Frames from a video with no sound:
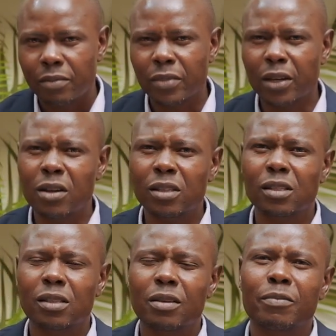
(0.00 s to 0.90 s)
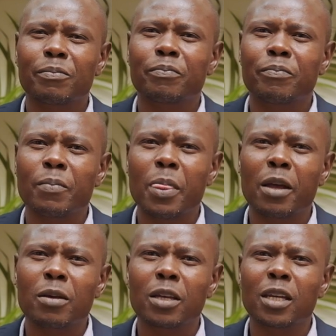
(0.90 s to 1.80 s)
Because
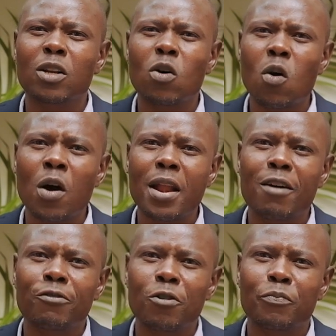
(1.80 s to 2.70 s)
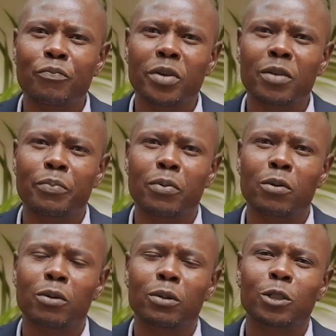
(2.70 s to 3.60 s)
in order for
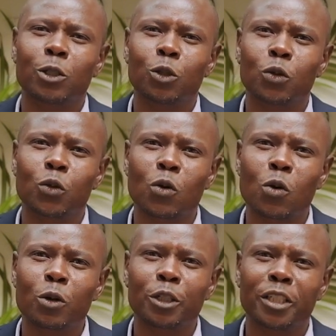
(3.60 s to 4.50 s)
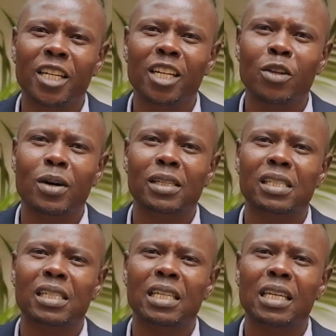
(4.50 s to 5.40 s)
people to
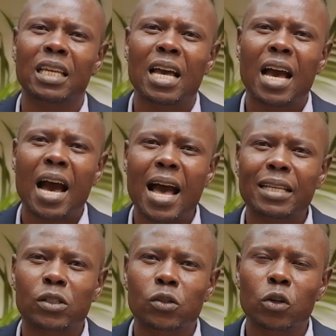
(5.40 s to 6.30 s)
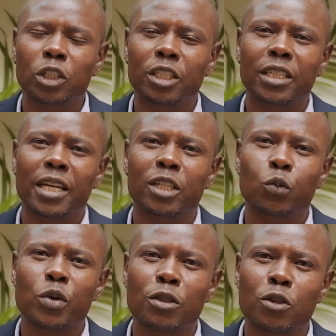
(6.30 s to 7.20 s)
continuously
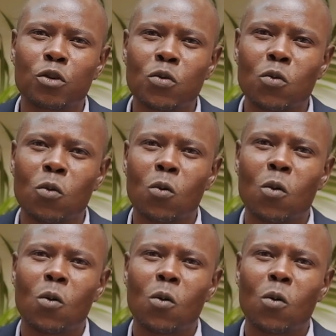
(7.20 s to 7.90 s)
associate with you